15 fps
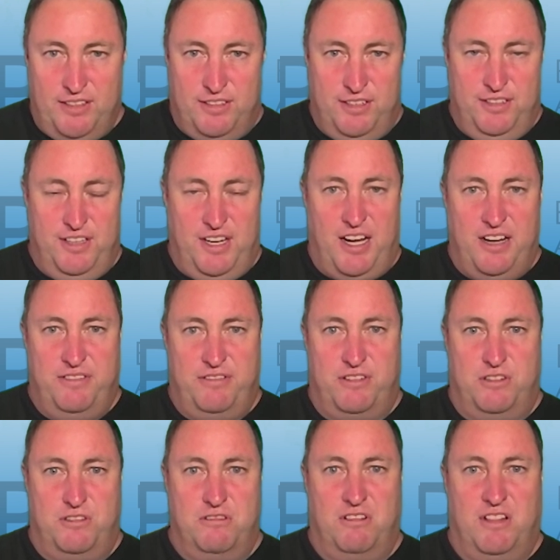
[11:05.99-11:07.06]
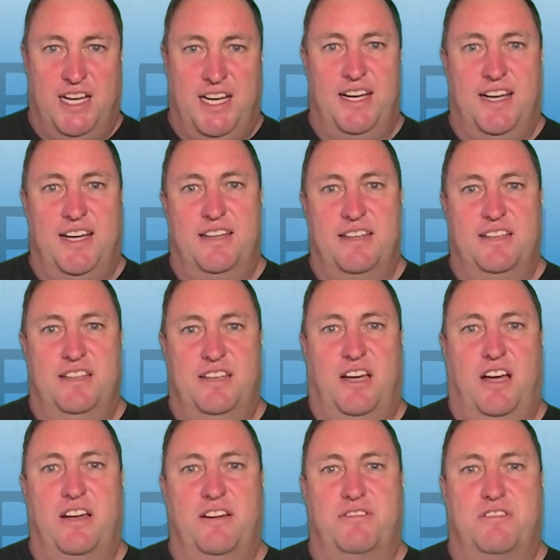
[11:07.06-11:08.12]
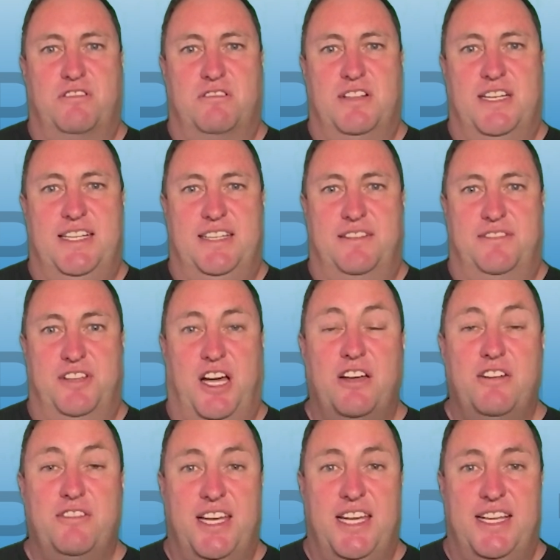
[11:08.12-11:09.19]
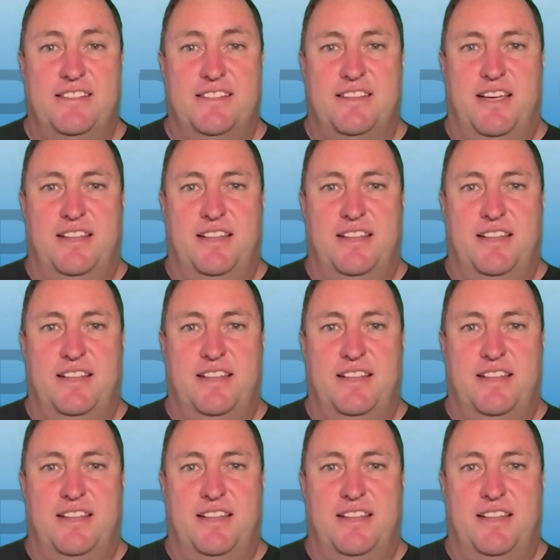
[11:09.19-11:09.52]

to your overall eating of your overheads.